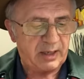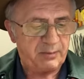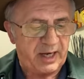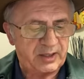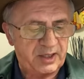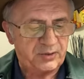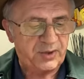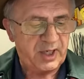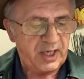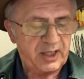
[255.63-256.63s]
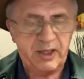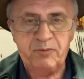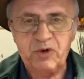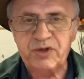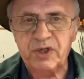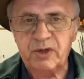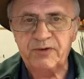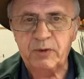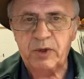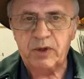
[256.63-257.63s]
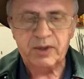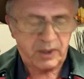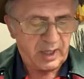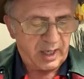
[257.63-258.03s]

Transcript: about history, the music of the world,